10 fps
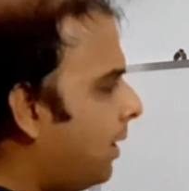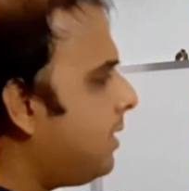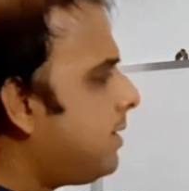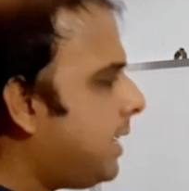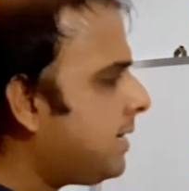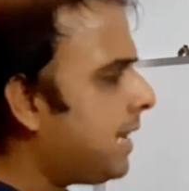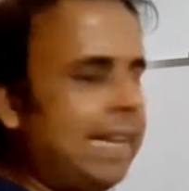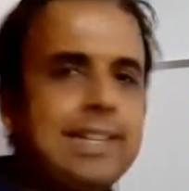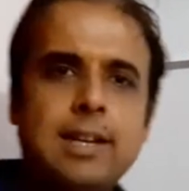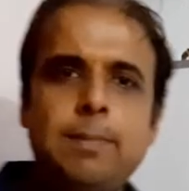these things,
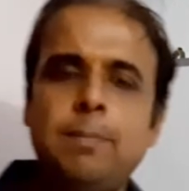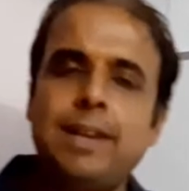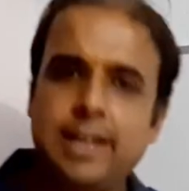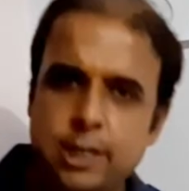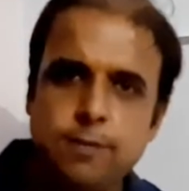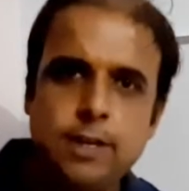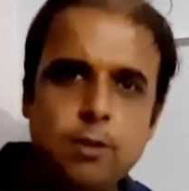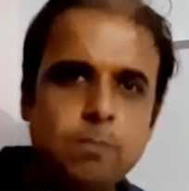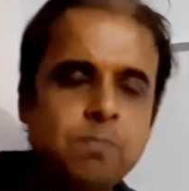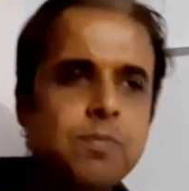I'll come in my next
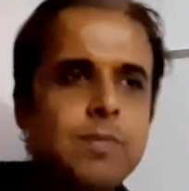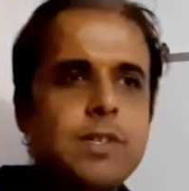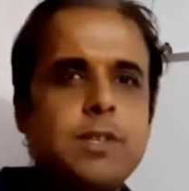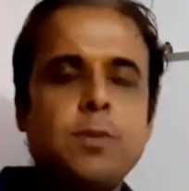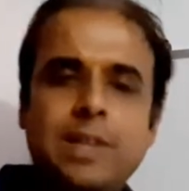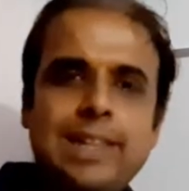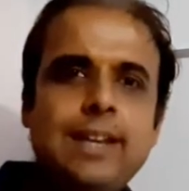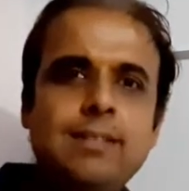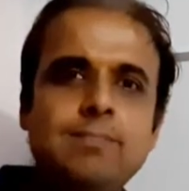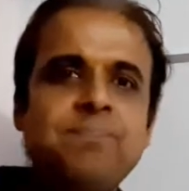video. So till
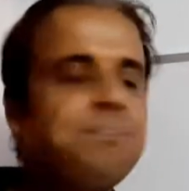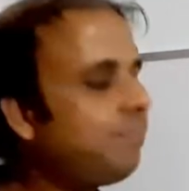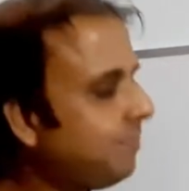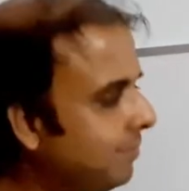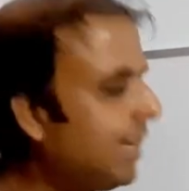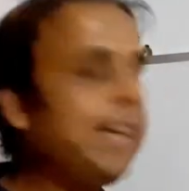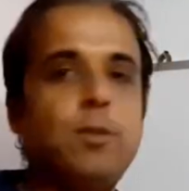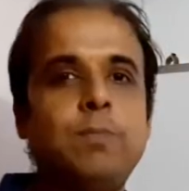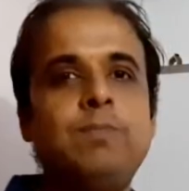then, thank you.